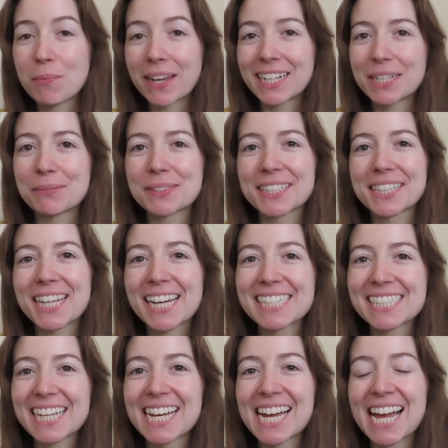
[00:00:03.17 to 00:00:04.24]
My name is
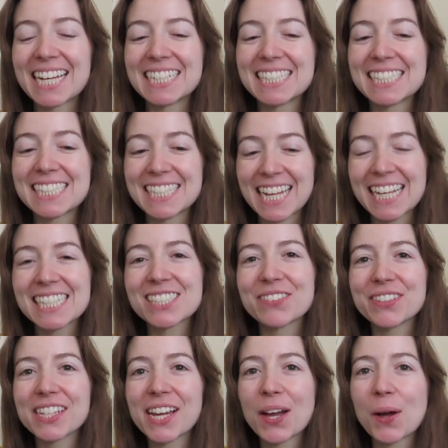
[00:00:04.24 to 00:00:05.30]
Eliza and in today's
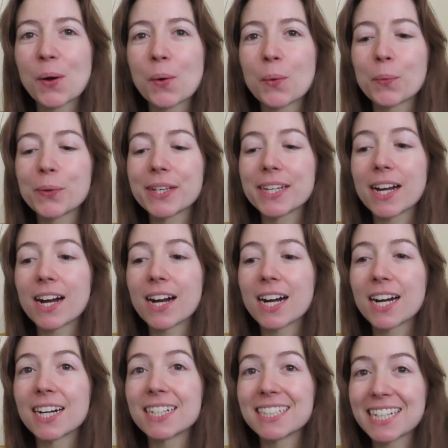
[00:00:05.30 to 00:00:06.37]
video we
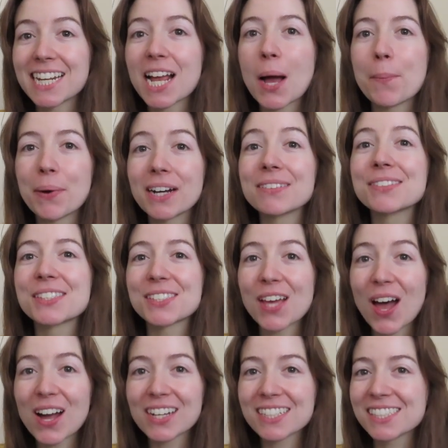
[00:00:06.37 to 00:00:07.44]
are knitting a pair of
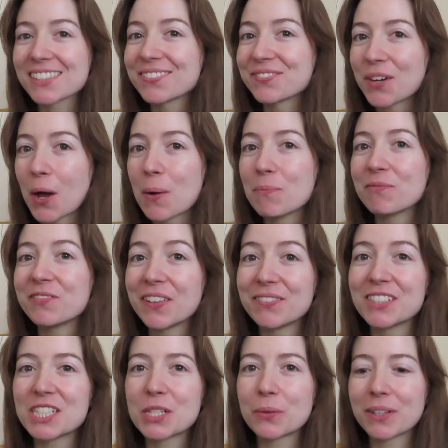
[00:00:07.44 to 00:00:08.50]
socks from
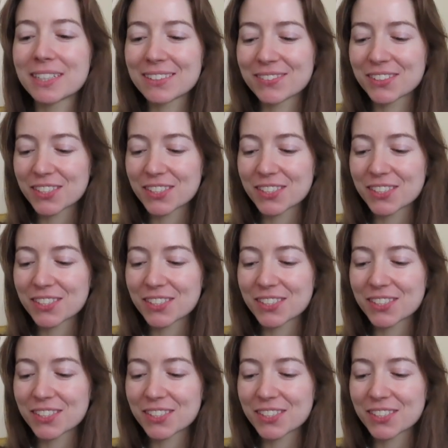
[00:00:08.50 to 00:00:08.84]
52 Weeks of